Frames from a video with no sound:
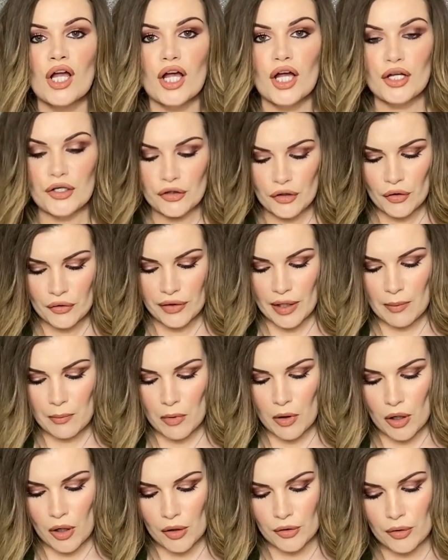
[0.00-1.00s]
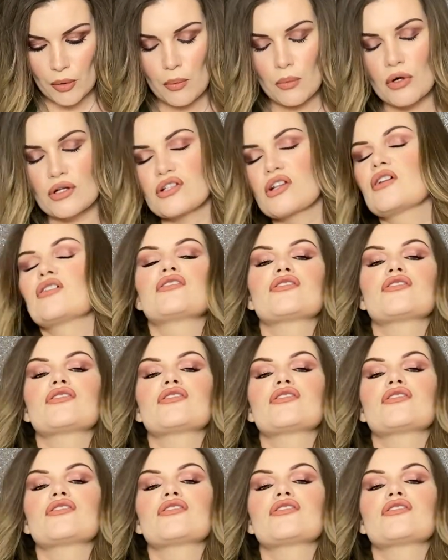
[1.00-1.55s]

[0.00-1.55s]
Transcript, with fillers: Another one was a